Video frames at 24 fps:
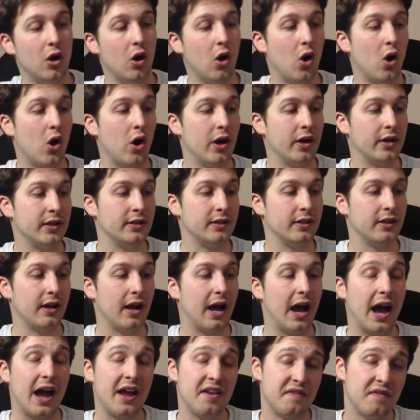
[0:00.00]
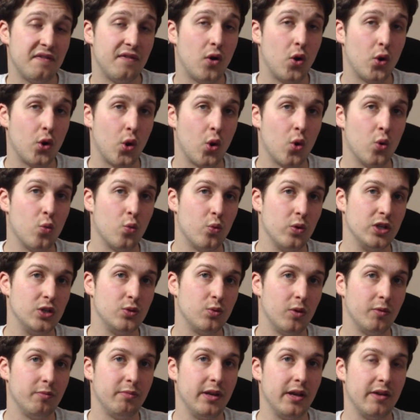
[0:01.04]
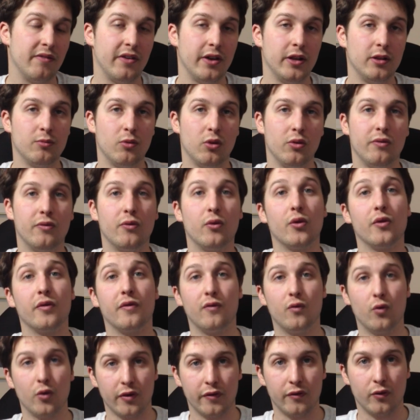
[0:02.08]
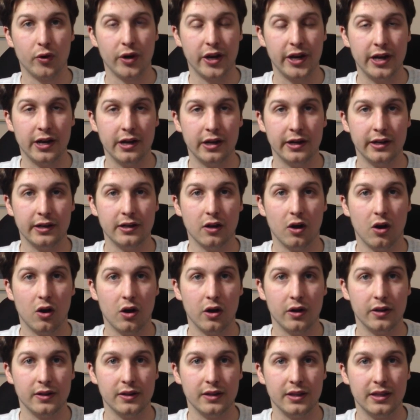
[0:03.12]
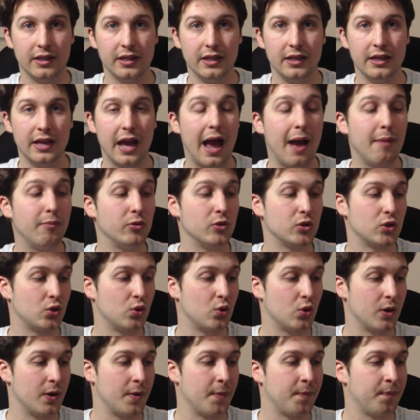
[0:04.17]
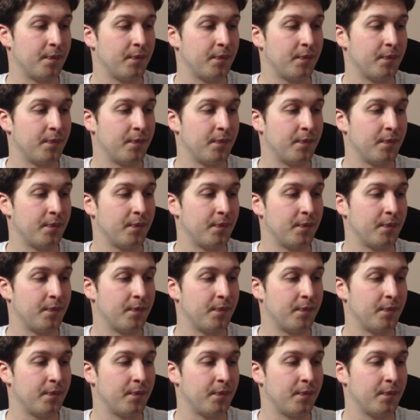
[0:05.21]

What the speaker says: on iPhoto, which will be available for $449 on the Apple Store.